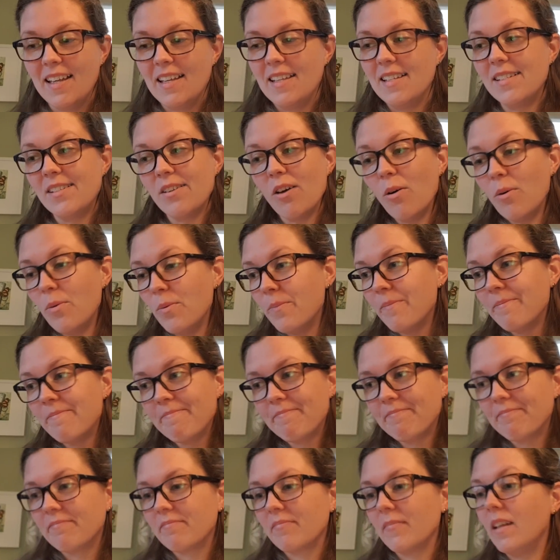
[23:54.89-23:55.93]
So
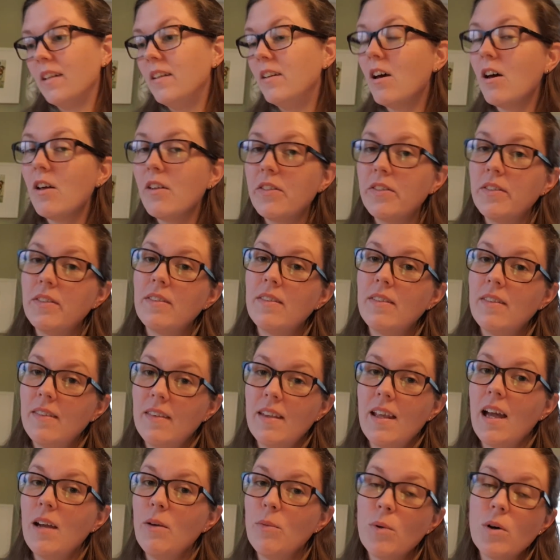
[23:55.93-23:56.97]

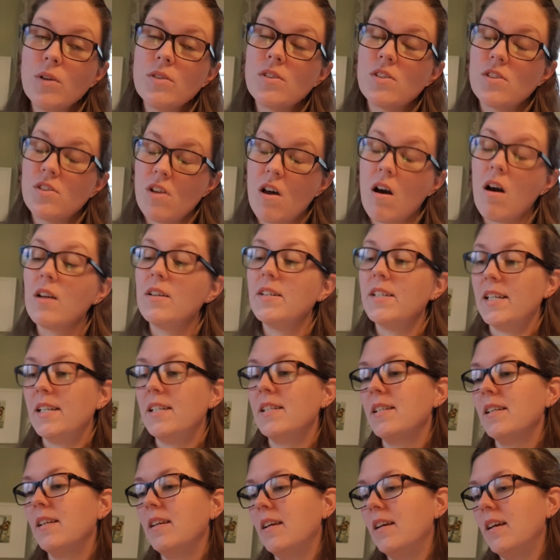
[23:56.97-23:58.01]
I won't start
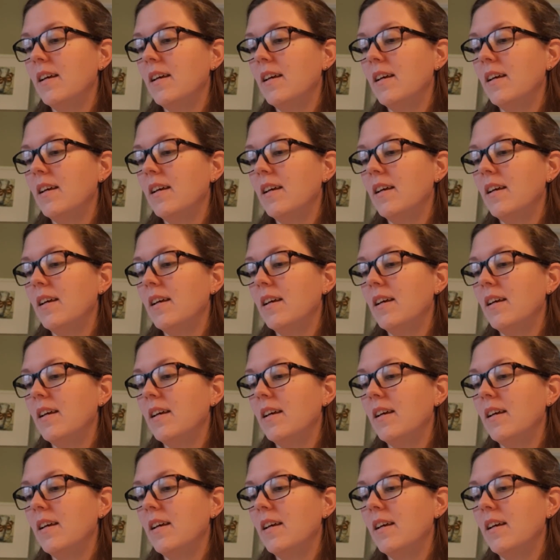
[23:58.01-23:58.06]
it